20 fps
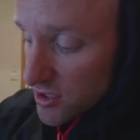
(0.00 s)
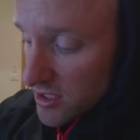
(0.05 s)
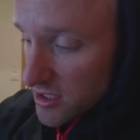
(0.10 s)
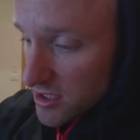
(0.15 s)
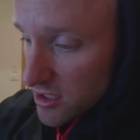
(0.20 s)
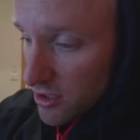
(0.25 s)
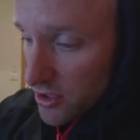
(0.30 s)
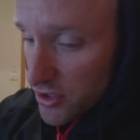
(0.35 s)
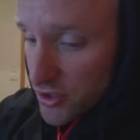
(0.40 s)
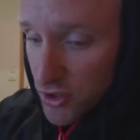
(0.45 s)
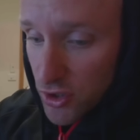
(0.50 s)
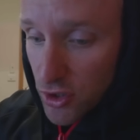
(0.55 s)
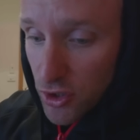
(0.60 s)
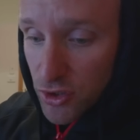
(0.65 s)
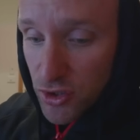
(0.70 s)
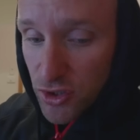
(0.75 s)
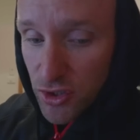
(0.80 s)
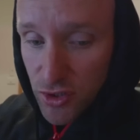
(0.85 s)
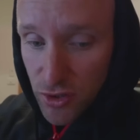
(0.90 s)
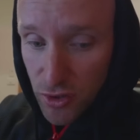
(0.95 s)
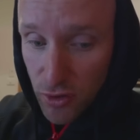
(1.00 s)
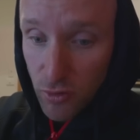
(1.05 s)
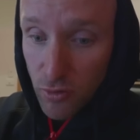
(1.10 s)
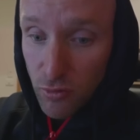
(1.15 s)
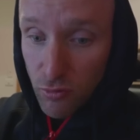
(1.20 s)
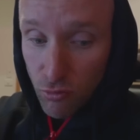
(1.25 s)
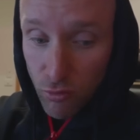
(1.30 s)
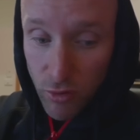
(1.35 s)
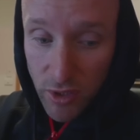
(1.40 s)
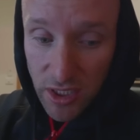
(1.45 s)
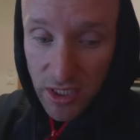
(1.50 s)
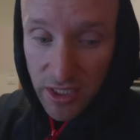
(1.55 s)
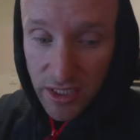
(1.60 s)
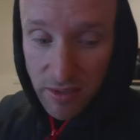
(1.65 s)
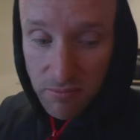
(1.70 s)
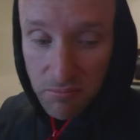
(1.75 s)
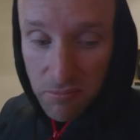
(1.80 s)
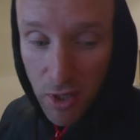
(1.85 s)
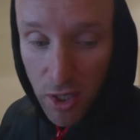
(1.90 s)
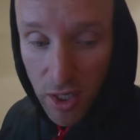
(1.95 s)
There's a lot of surgeons who really
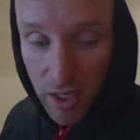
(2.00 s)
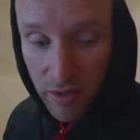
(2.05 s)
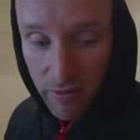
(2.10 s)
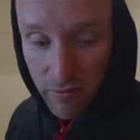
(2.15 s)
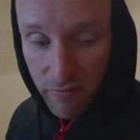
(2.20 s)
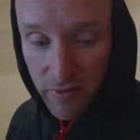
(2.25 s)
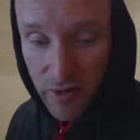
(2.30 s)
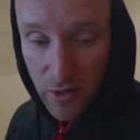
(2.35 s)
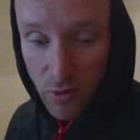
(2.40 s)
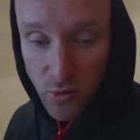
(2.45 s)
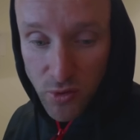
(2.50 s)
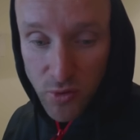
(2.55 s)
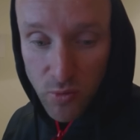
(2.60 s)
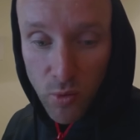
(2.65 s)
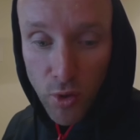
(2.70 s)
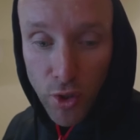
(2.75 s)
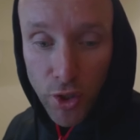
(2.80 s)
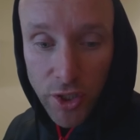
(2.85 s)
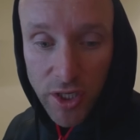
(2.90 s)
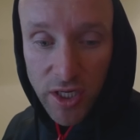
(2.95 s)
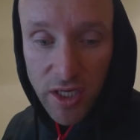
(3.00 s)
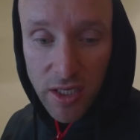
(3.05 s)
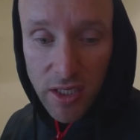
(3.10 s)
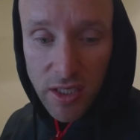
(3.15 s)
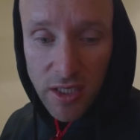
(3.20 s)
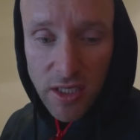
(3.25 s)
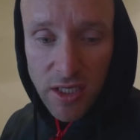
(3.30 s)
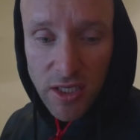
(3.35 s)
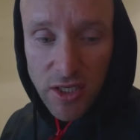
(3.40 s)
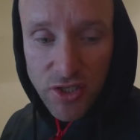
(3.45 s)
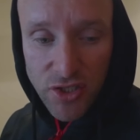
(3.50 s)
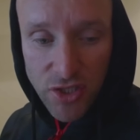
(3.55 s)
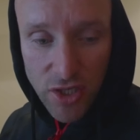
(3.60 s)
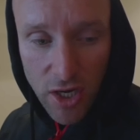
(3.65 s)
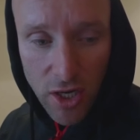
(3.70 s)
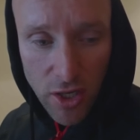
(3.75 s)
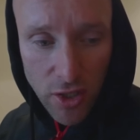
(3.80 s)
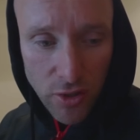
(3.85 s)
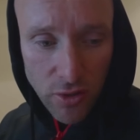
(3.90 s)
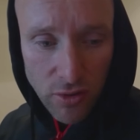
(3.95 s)
admire Val's work.
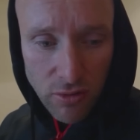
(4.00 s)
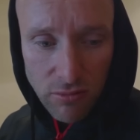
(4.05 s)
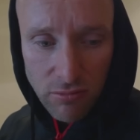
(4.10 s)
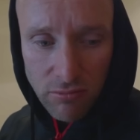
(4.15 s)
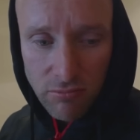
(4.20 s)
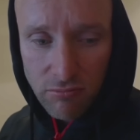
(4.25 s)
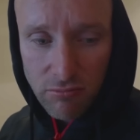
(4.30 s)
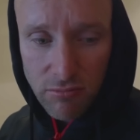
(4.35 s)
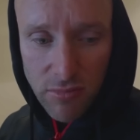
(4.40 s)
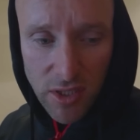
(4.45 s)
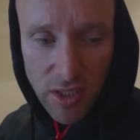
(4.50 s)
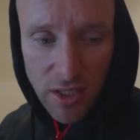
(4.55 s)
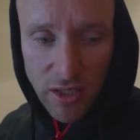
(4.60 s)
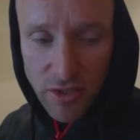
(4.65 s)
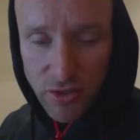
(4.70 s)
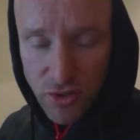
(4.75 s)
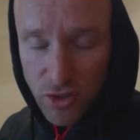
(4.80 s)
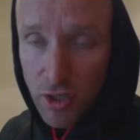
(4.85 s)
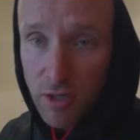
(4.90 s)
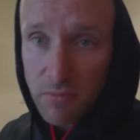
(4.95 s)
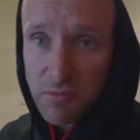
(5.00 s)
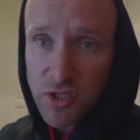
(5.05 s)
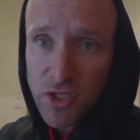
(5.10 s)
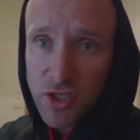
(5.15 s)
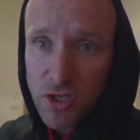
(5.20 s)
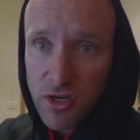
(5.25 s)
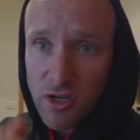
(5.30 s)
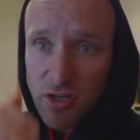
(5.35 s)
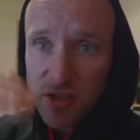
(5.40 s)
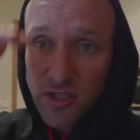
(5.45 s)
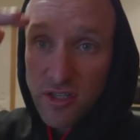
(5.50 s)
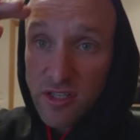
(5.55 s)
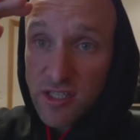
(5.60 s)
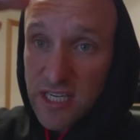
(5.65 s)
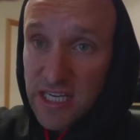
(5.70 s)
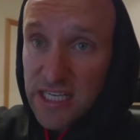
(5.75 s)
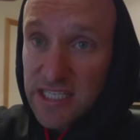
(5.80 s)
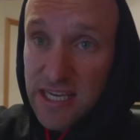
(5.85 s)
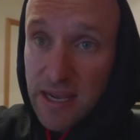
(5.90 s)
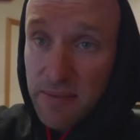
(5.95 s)
So, you know, in terms of surgeons,
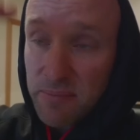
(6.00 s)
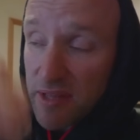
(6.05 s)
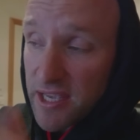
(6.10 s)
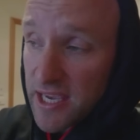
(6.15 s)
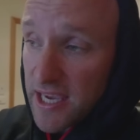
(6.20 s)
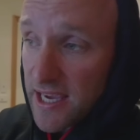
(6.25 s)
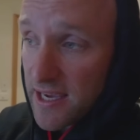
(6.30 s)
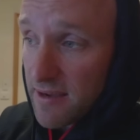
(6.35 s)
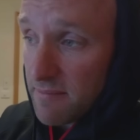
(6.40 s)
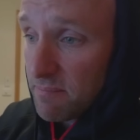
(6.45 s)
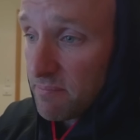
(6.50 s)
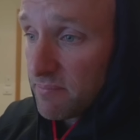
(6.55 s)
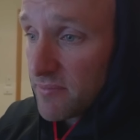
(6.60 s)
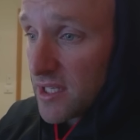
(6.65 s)
he's up there.